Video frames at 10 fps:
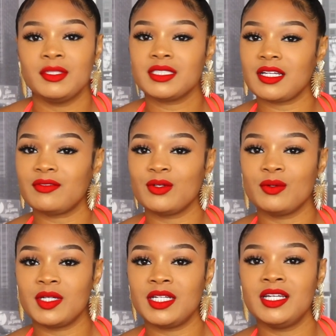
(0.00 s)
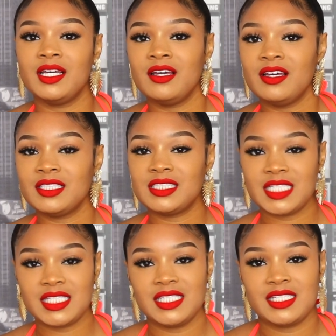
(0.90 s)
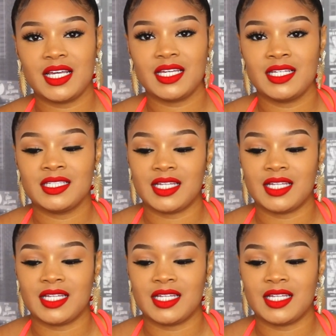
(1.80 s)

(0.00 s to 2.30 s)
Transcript: Instead of doing 60 seconds,